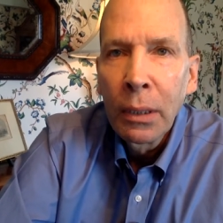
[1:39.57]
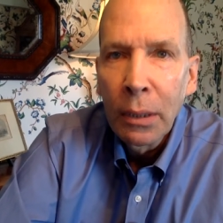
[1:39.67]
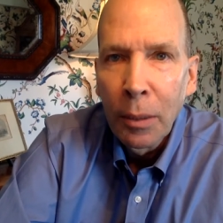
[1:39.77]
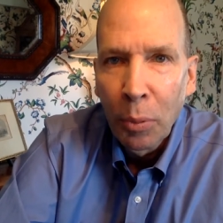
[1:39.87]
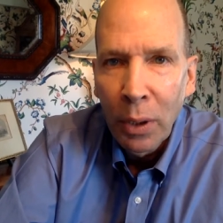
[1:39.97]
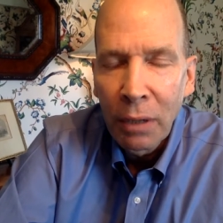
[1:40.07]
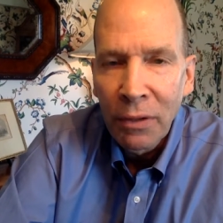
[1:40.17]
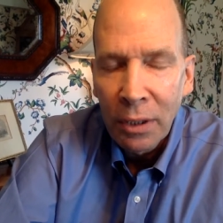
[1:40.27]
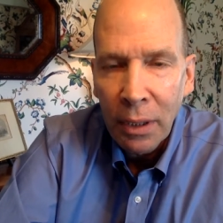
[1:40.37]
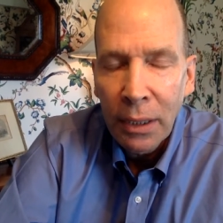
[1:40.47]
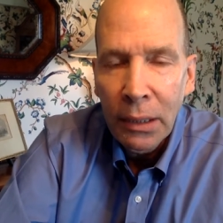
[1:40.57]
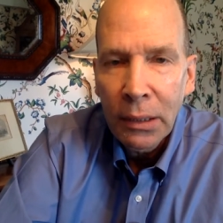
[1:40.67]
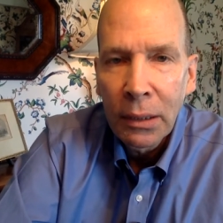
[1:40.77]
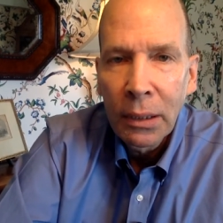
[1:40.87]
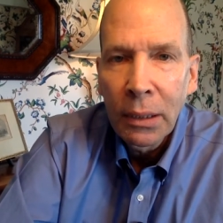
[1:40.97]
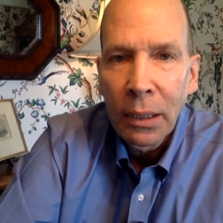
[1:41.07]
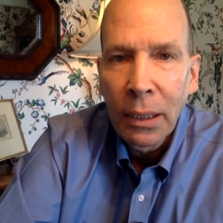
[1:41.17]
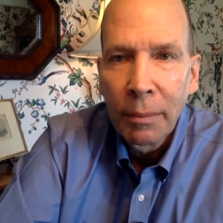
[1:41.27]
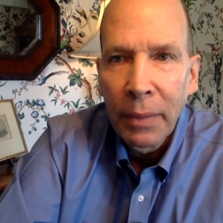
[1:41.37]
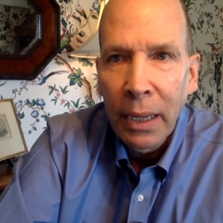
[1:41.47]
The point of the studies,
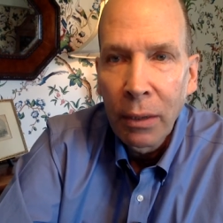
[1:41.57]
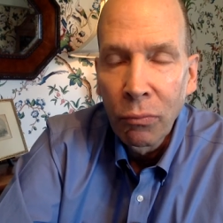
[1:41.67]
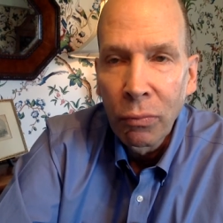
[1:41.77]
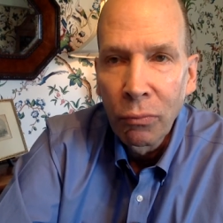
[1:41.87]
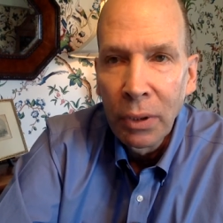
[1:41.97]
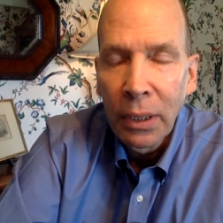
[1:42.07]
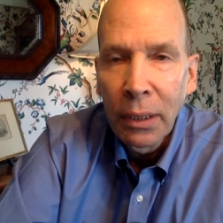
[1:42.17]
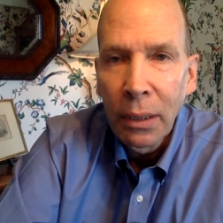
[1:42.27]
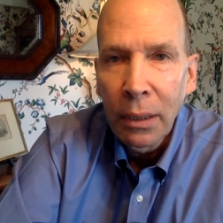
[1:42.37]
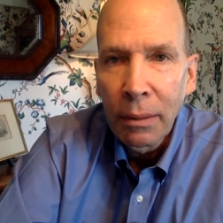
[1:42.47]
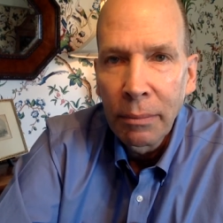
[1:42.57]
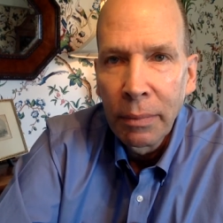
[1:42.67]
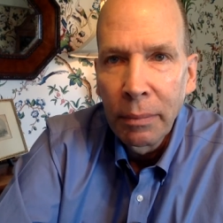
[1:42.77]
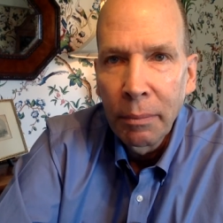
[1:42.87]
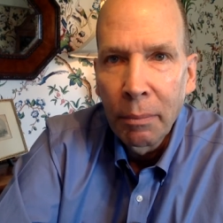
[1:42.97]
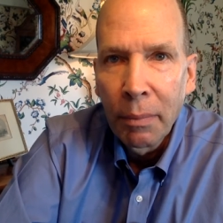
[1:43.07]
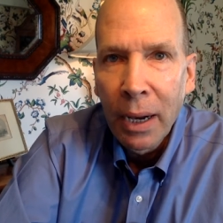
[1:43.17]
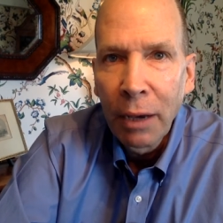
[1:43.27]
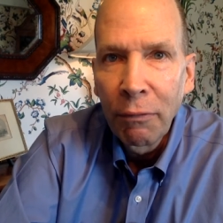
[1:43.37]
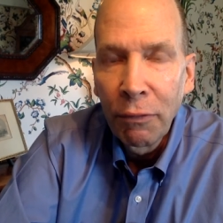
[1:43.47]
um, and really uh,
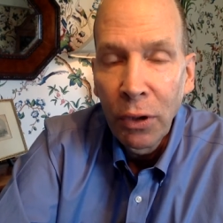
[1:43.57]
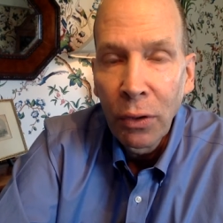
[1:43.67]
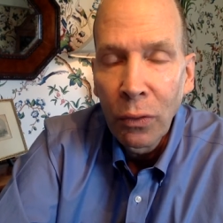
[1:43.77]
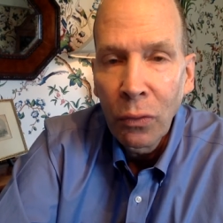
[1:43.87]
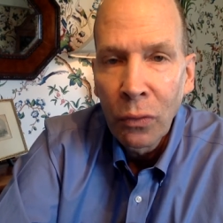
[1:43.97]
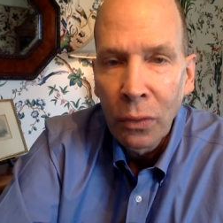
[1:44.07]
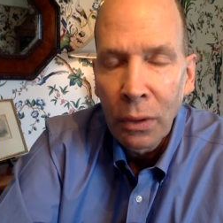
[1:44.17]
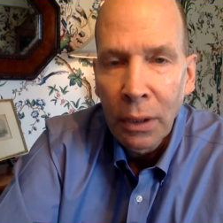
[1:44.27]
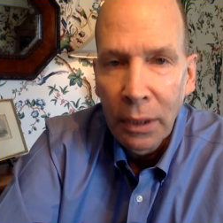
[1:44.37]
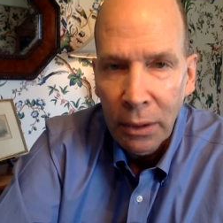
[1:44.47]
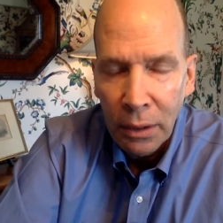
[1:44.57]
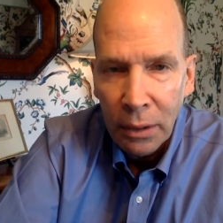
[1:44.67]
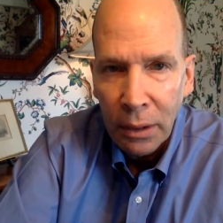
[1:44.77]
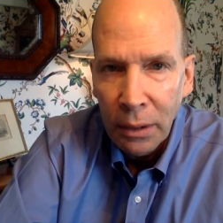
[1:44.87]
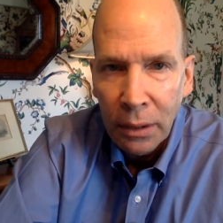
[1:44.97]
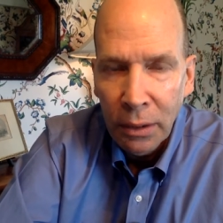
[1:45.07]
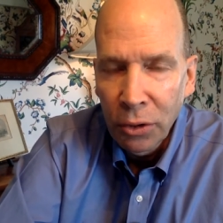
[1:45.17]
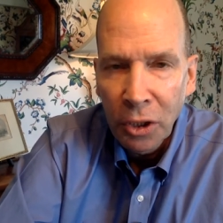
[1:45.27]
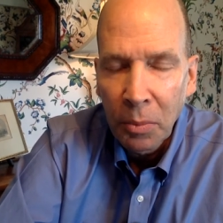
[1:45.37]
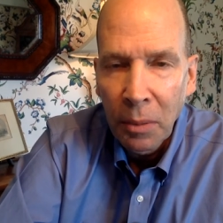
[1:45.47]
my view, and this is, is
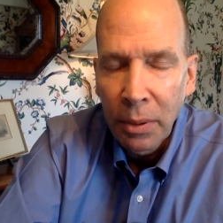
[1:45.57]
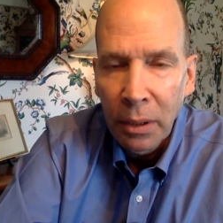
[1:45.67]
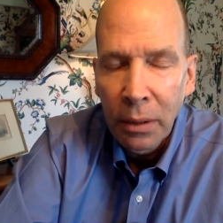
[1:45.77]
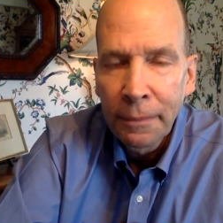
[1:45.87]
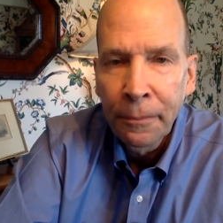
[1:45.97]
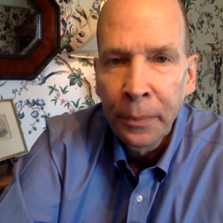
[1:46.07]
just my opinion,